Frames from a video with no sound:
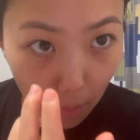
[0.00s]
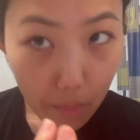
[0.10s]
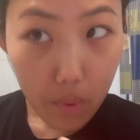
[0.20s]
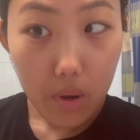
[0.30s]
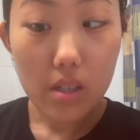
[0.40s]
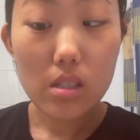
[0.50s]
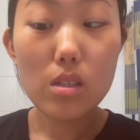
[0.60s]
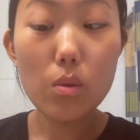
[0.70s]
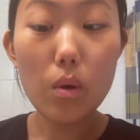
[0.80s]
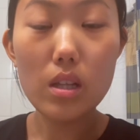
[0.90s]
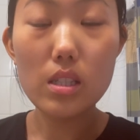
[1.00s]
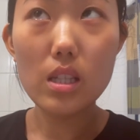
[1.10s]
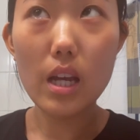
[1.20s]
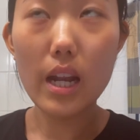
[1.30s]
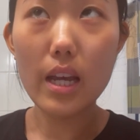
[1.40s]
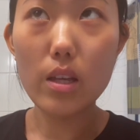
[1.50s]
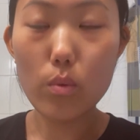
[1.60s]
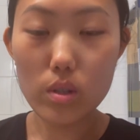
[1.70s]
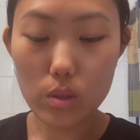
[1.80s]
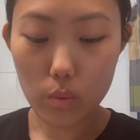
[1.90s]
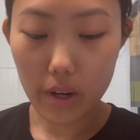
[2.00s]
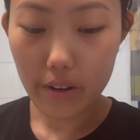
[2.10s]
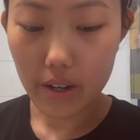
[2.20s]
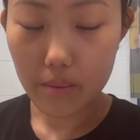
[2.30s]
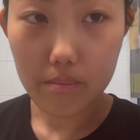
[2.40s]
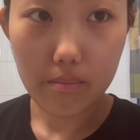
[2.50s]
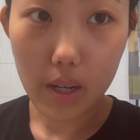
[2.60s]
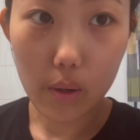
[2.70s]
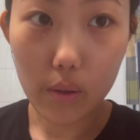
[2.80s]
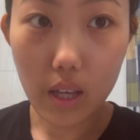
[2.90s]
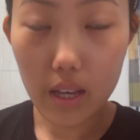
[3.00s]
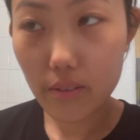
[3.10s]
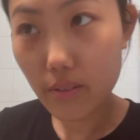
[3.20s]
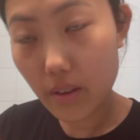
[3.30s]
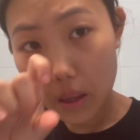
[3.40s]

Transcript: moist ones that I was wearing my whole life.